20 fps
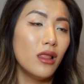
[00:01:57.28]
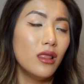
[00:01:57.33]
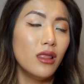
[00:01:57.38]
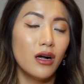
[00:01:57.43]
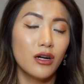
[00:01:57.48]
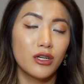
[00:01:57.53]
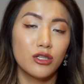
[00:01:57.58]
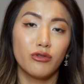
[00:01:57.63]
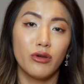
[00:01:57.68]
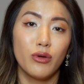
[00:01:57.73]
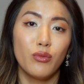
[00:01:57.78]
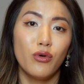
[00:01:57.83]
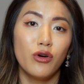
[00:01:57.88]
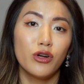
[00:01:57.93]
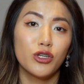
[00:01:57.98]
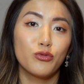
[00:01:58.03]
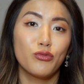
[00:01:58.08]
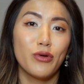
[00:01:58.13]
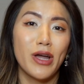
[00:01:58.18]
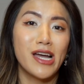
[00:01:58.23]
luxury
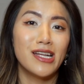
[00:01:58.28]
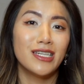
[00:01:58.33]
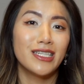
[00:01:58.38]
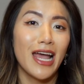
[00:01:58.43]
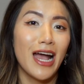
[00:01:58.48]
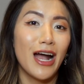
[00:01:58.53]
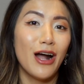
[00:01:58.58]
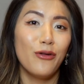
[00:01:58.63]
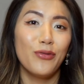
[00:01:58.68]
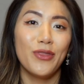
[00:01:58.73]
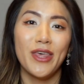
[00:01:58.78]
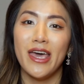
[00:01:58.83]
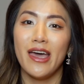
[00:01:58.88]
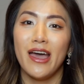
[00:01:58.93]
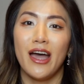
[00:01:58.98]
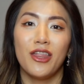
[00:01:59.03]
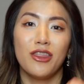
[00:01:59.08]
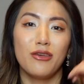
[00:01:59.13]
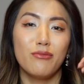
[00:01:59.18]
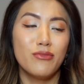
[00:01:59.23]
watch brand out there
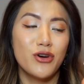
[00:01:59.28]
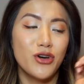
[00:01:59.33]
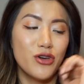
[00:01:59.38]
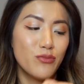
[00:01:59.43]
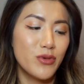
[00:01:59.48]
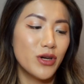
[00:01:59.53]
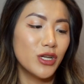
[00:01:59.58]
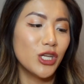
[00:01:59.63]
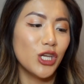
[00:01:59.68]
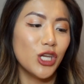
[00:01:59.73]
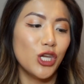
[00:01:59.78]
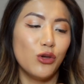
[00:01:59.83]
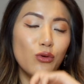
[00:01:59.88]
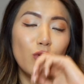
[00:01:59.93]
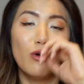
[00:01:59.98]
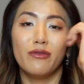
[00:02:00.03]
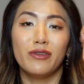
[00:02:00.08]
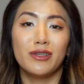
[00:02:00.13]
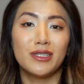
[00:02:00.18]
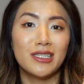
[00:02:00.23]
at the moment. You
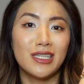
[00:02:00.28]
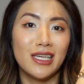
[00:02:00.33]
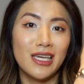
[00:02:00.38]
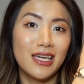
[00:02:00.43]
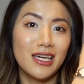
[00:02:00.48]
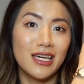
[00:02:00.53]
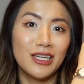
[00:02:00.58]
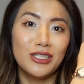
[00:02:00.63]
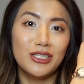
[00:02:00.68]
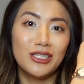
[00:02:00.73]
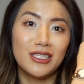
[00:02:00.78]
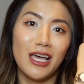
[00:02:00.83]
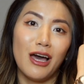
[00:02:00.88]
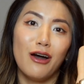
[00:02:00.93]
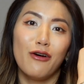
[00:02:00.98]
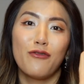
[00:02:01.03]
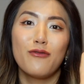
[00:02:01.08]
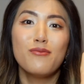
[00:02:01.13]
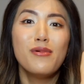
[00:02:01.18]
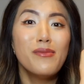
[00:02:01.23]
obviously can
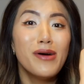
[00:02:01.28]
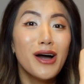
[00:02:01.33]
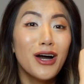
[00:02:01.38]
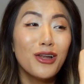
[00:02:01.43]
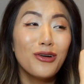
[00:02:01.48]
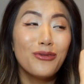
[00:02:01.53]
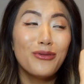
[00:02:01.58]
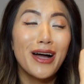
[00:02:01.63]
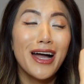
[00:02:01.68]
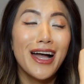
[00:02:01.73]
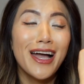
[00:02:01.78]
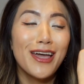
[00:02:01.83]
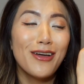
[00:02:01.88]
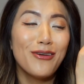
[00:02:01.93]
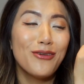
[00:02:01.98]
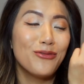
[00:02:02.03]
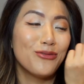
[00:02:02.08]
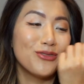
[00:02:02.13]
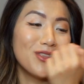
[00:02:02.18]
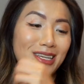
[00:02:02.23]
tell from a mile
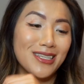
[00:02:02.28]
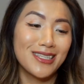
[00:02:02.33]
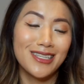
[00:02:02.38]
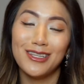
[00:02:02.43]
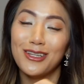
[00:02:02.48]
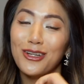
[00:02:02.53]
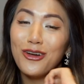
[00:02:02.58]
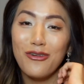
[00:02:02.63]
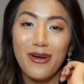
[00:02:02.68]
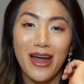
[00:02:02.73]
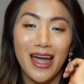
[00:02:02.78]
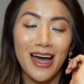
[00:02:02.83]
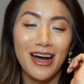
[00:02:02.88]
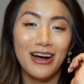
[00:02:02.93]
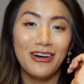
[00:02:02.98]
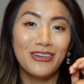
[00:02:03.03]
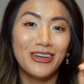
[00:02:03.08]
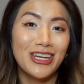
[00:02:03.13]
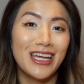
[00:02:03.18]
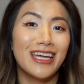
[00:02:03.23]
away, this little
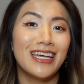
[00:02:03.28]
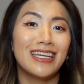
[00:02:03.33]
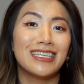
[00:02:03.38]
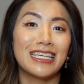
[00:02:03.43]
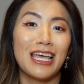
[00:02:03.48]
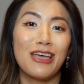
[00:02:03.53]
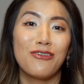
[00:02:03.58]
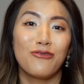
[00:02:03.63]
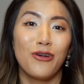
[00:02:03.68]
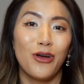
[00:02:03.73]
crown is a